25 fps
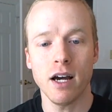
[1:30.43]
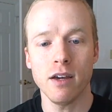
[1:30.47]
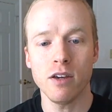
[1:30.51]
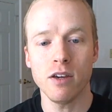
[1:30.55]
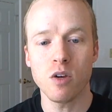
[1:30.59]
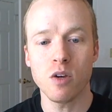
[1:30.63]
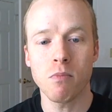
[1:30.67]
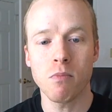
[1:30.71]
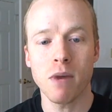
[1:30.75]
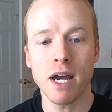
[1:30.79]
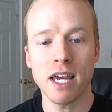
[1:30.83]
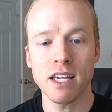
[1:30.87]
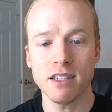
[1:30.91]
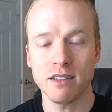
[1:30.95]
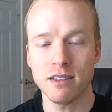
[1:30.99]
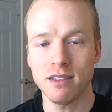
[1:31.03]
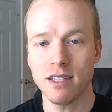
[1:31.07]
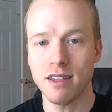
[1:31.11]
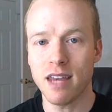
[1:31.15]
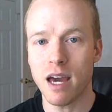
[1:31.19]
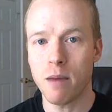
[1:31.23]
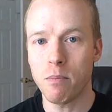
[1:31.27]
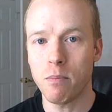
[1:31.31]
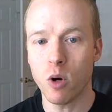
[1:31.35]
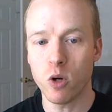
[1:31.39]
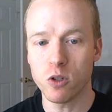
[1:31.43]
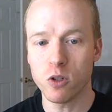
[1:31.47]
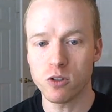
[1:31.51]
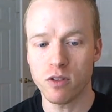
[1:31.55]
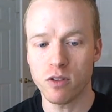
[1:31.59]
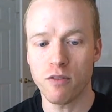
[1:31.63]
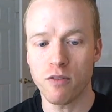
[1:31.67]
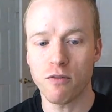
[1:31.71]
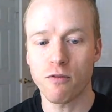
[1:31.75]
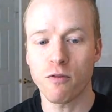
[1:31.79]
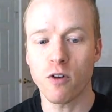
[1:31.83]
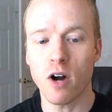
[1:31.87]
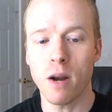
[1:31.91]
you might see that post on
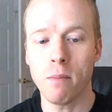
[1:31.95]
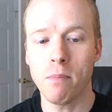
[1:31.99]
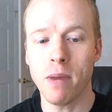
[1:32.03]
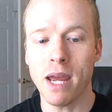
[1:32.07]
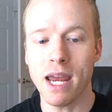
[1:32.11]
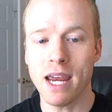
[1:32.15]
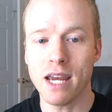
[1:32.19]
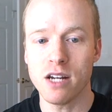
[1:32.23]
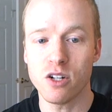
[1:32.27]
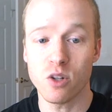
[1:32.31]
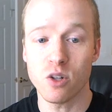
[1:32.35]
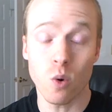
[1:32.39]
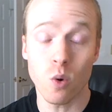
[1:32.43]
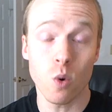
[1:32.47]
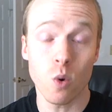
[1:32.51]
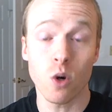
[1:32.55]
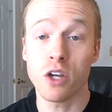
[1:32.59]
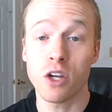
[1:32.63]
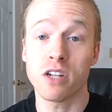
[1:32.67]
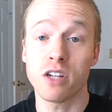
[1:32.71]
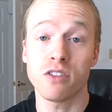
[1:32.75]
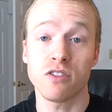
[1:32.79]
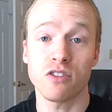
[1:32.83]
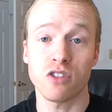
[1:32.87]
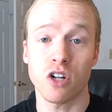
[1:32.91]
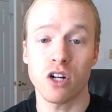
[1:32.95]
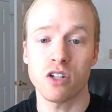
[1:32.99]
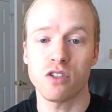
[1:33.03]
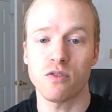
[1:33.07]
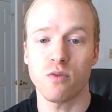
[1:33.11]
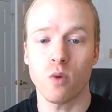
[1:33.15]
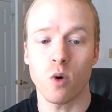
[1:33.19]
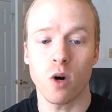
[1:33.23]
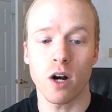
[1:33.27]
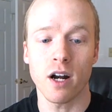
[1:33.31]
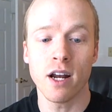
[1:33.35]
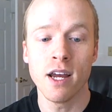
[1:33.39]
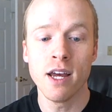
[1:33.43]
the front page, or you can search
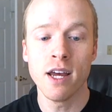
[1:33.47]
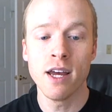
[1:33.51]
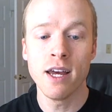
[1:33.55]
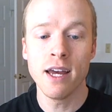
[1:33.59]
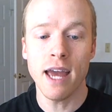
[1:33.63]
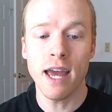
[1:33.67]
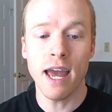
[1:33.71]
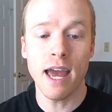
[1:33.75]
for it,